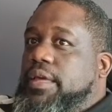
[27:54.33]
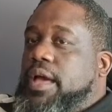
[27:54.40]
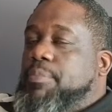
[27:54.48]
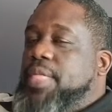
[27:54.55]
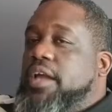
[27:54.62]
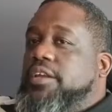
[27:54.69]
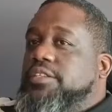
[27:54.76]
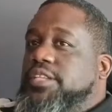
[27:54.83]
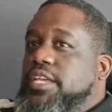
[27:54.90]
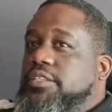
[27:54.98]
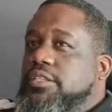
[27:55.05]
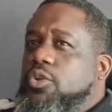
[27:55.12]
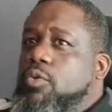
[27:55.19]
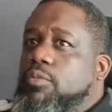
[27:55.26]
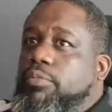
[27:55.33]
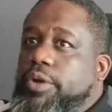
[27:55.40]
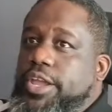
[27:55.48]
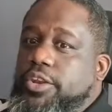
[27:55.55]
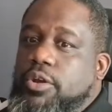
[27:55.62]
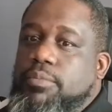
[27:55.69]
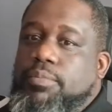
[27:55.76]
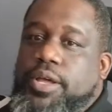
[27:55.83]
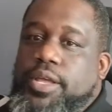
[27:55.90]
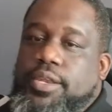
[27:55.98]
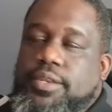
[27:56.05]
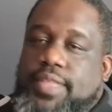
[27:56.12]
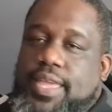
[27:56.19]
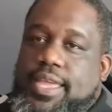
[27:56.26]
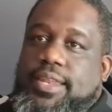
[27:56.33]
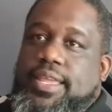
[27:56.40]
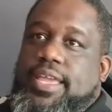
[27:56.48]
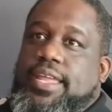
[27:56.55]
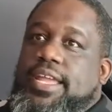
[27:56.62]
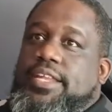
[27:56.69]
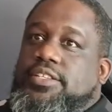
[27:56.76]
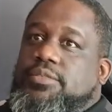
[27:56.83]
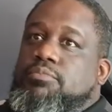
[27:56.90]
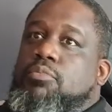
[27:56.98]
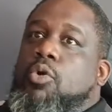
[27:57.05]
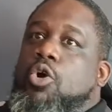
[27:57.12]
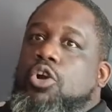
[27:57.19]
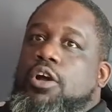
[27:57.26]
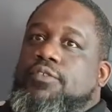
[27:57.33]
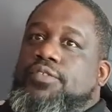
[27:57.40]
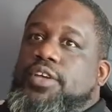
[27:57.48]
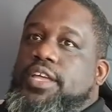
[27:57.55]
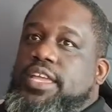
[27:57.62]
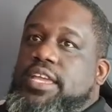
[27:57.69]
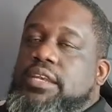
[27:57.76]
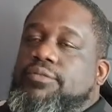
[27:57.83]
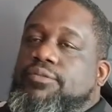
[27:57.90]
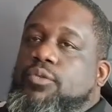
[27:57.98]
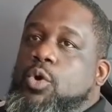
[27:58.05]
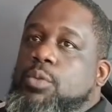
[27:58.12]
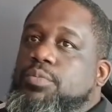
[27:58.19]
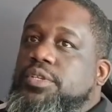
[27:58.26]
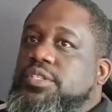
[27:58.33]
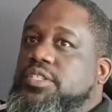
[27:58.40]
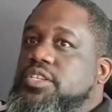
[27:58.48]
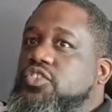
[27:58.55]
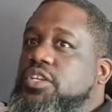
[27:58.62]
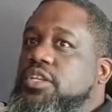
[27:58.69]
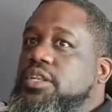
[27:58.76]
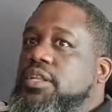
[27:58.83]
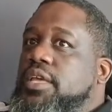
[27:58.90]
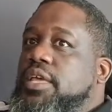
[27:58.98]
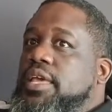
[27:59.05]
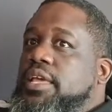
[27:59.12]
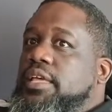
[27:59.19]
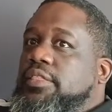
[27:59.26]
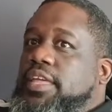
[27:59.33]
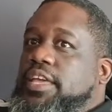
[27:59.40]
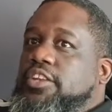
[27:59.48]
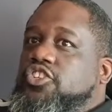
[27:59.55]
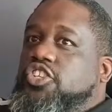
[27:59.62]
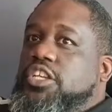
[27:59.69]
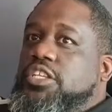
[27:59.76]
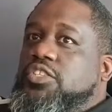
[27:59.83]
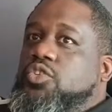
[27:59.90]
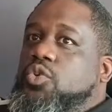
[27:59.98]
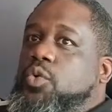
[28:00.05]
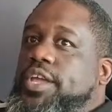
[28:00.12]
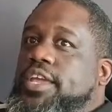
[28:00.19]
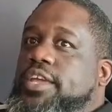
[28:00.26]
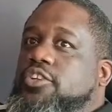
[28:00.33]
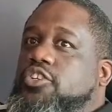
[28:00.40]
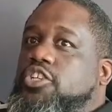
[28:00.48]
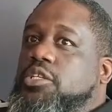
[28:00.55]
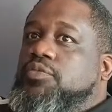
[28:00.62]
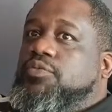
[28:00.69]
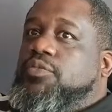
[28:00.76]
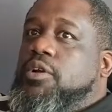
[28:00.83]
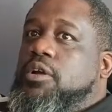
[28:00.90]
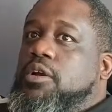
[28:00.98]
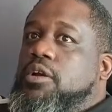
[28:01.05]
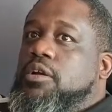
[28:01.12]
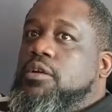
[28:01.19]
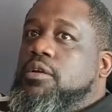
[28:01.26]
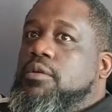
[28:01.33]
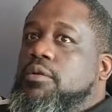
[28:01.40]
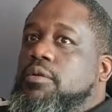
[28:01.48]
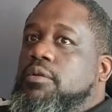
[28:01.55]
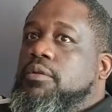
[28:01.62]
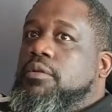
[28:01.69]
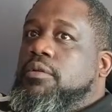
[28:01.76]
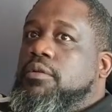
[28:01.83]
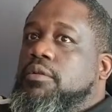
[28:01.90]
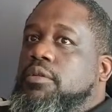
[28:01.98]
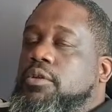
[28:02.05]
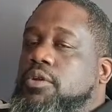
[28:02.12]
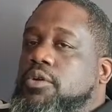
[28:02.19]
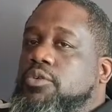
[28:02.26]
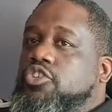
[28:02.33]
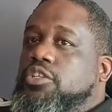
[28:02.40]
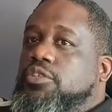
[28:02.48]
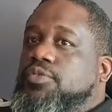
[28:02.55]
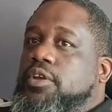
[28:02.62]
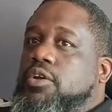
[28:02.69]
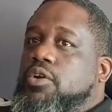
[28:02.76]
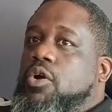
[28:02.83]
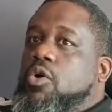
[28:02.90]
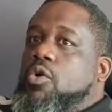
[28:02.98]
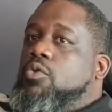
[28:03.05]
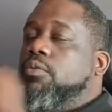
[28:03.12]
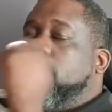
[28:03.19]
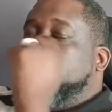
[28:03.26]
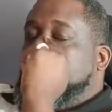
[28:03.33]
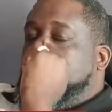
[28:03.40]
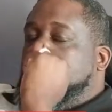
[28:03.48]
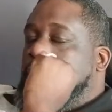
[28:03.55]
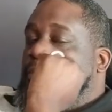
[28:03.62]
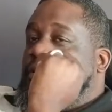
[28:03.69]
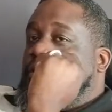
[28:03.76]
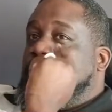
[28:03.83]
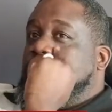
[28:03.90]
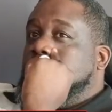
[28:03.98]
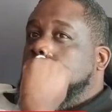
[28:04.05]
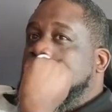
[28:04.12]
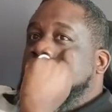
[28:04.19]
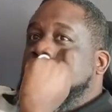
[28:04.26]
I'm not going to say it's a no brainer, but then it's more of a informed decision than just doing it just for your own purposes.